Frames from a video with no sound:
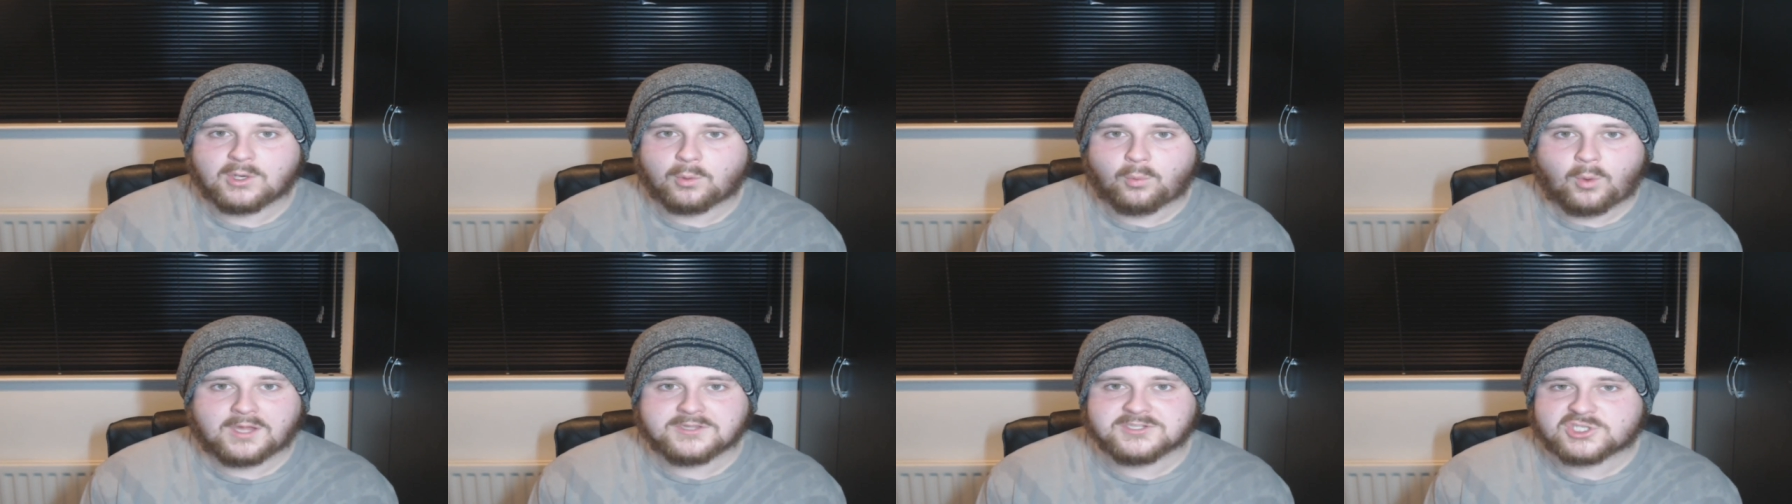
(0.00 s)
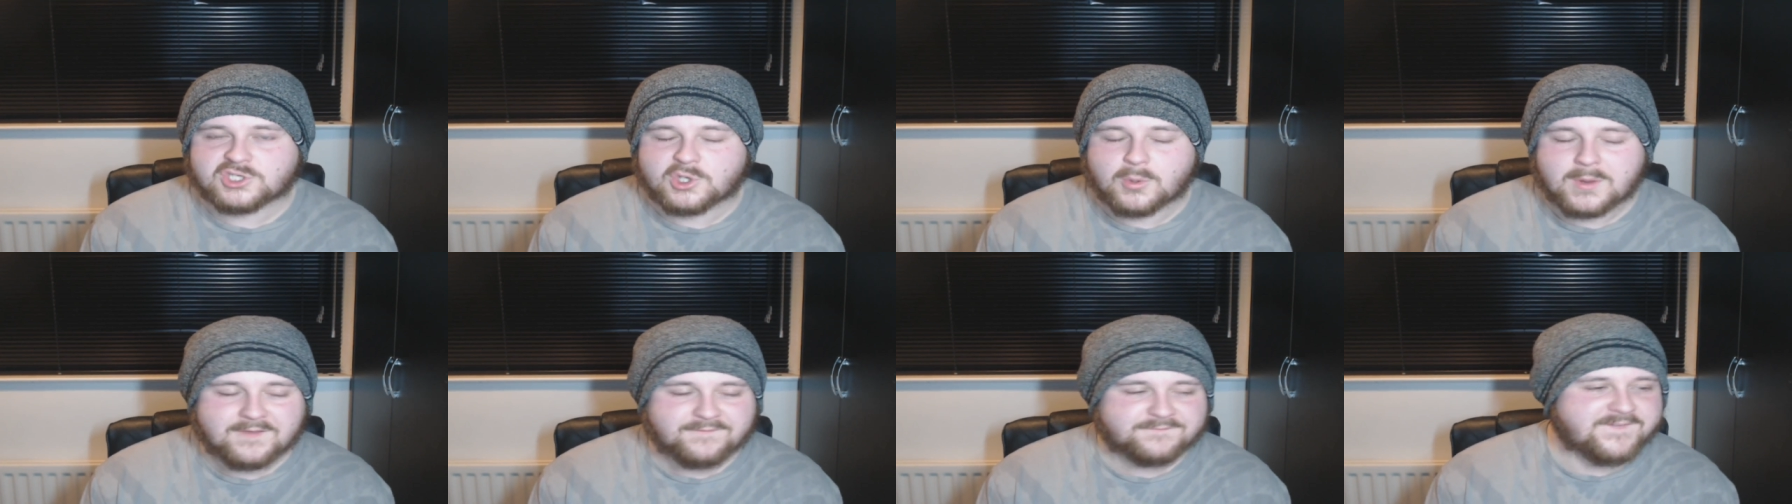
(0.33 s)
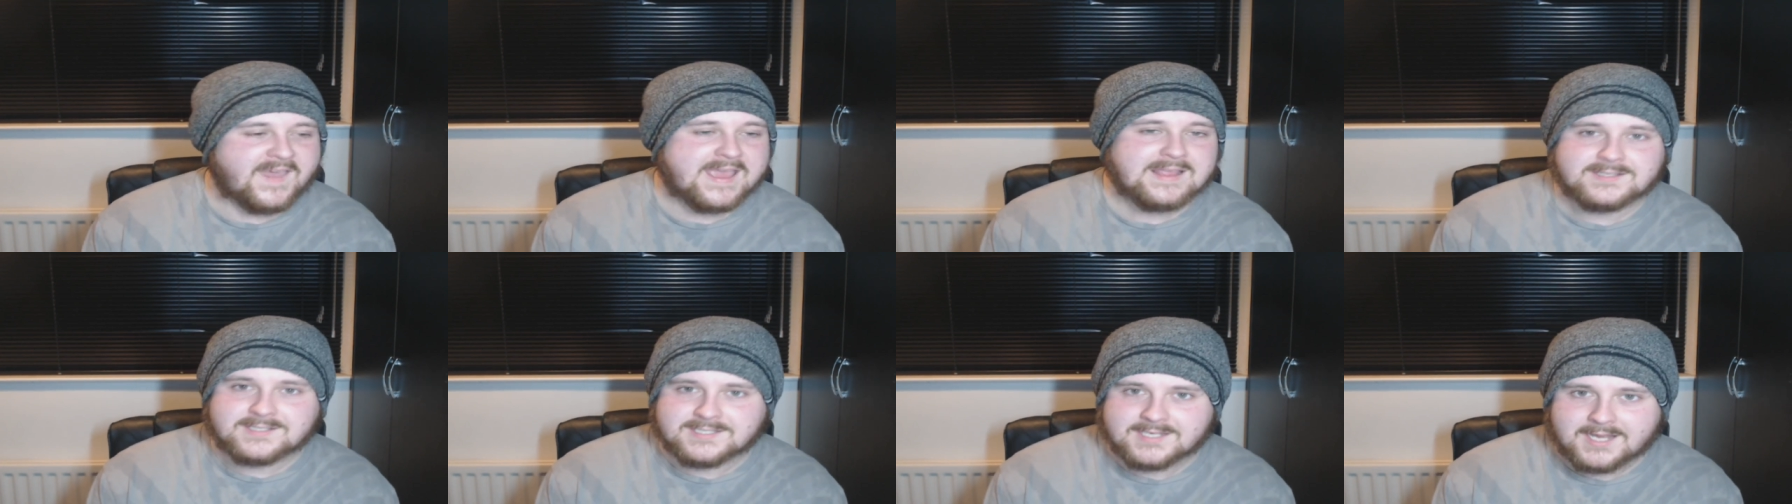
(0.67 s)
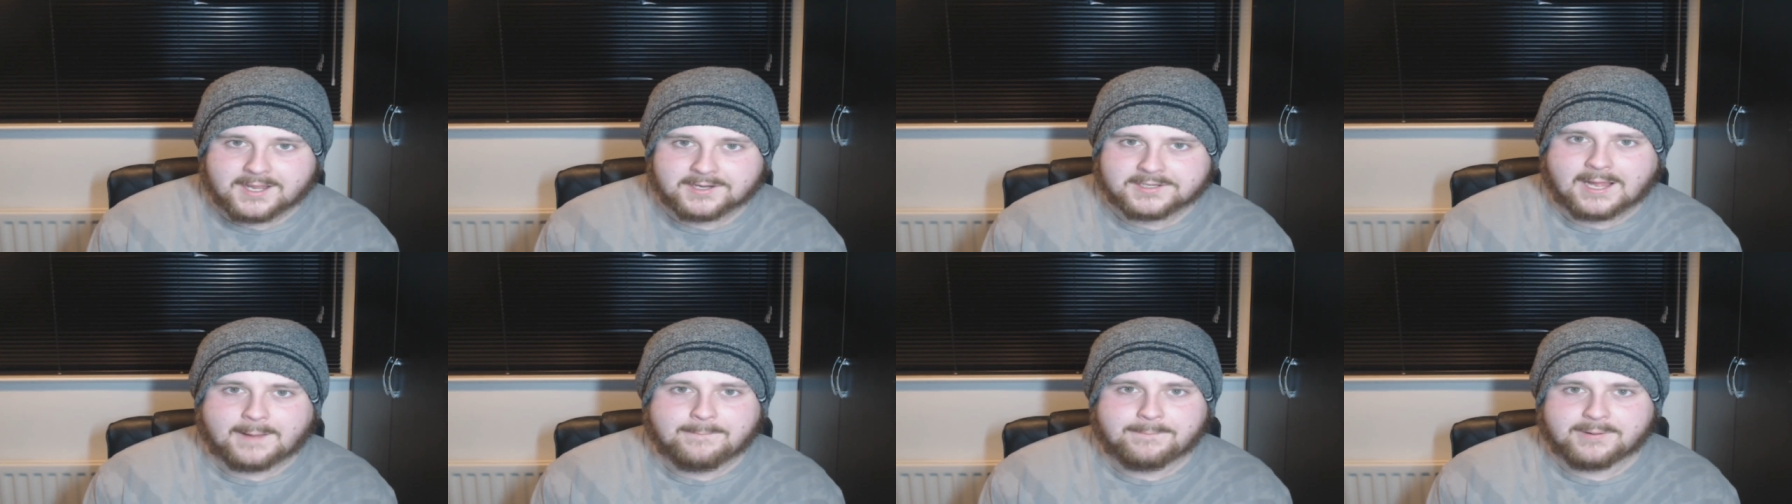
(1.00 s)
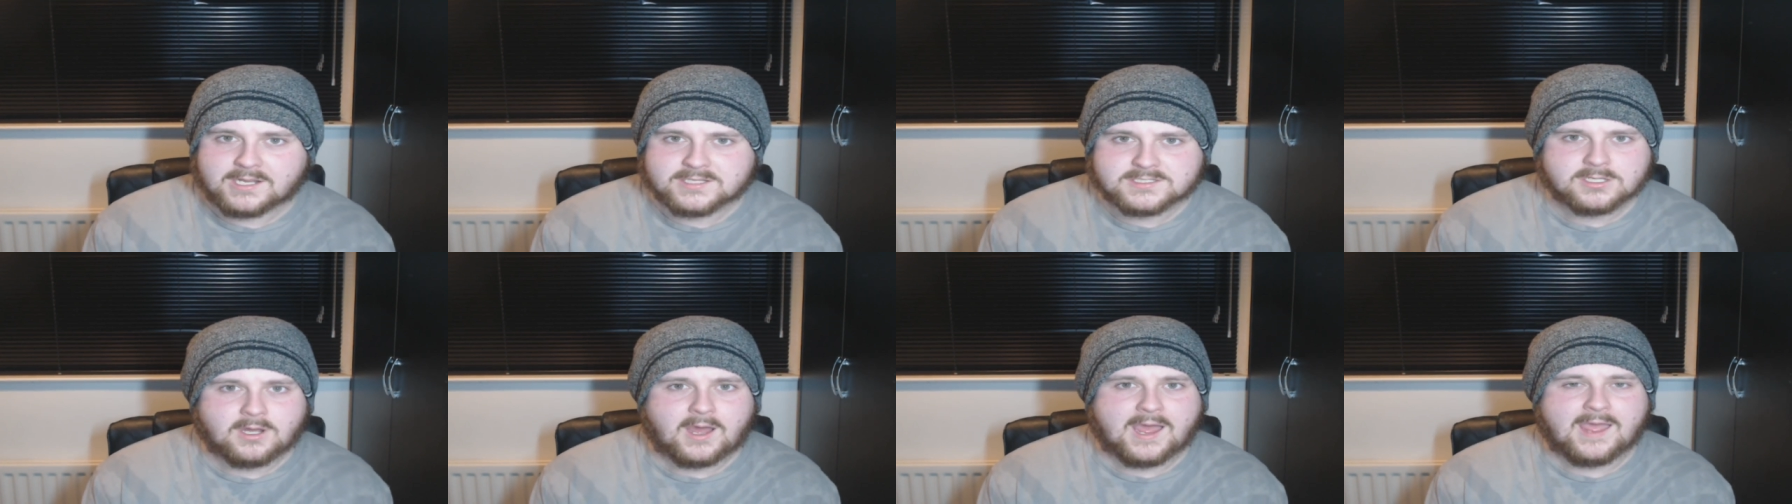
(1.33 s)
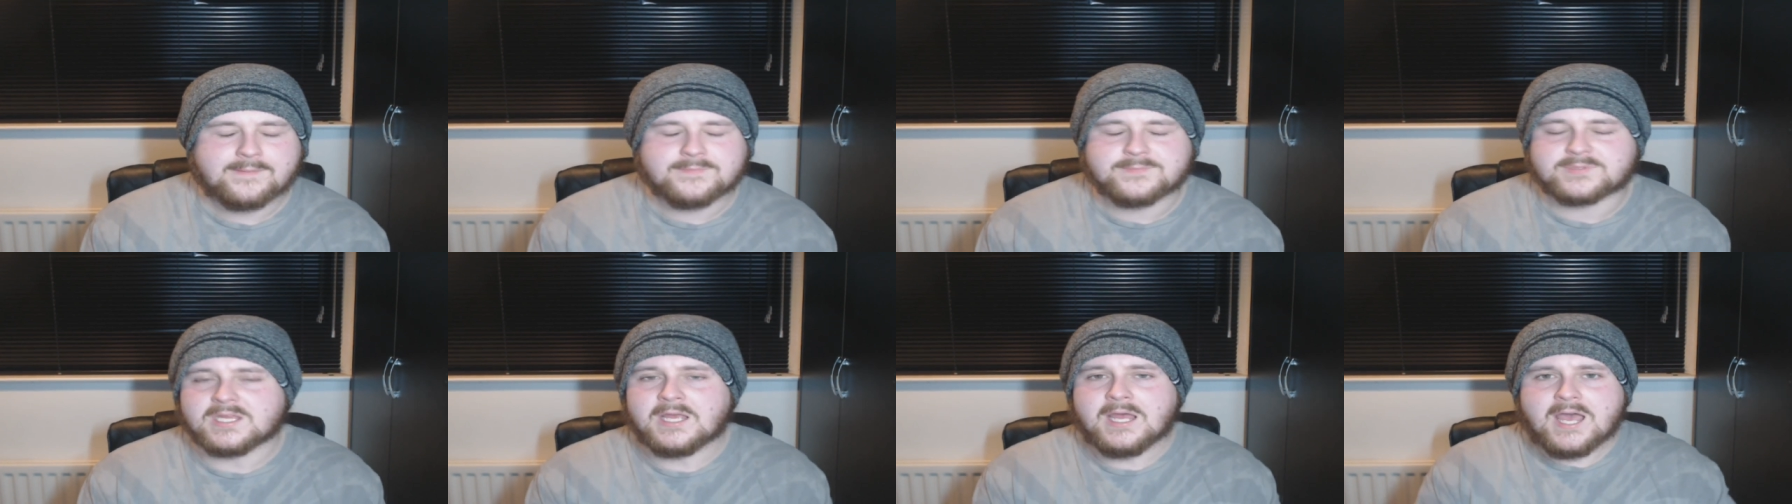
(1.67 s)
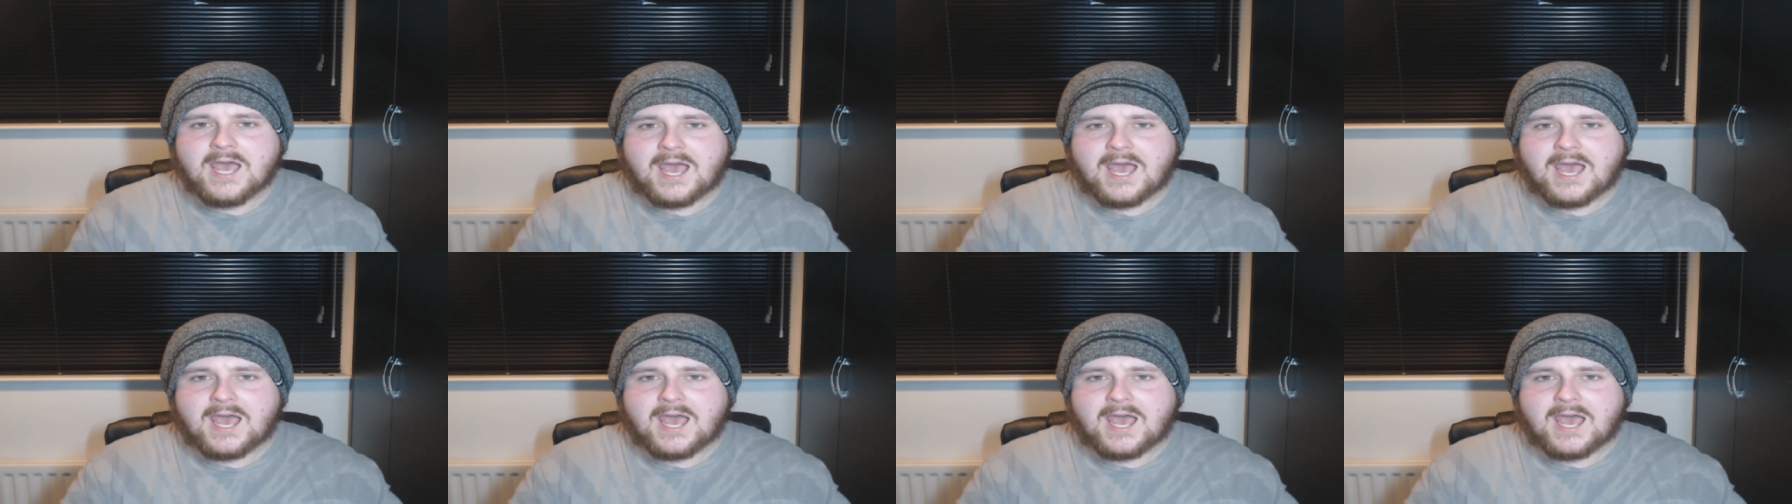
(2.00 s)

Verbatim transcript: one two. He fainted it a couple of times.